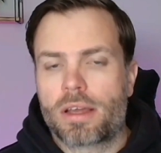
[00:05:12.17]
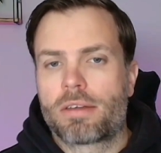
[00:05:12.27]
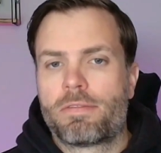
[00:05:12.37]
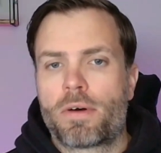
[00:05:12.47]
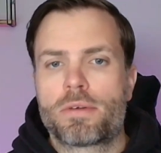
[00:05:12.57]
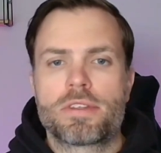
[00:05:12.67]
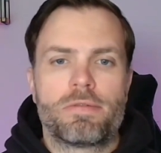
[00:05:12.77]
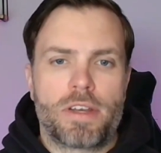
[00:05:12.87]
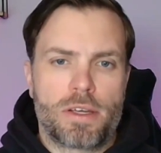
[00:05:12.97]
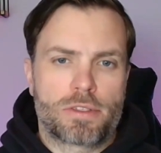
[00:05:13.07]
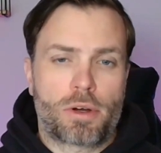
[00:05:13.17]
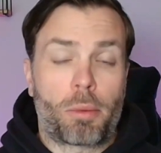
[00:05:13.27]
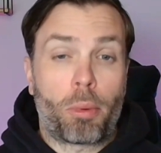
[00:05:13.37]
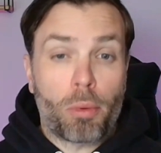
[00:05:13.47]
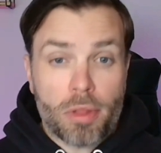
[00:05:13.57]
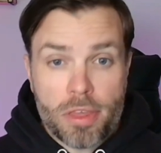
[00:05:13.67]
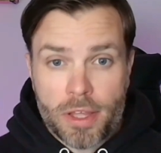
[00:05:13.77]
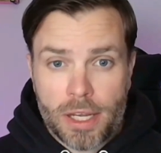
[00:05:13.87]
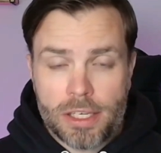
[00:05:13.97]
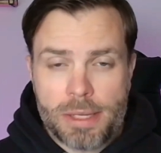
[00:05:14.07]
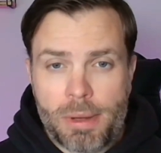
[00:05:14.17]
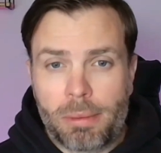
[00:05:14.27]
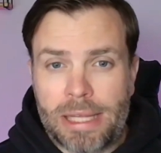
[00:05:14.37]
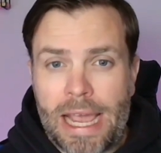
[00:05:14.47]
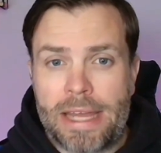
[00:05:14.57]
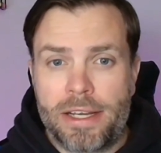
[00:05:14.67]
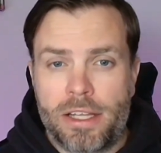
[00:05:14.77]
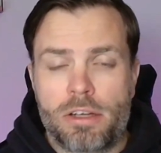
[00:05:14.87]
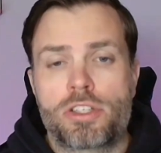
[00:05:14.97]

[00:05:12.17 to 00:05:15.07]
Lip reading: Photos and videos are an important thing to be able to add in there.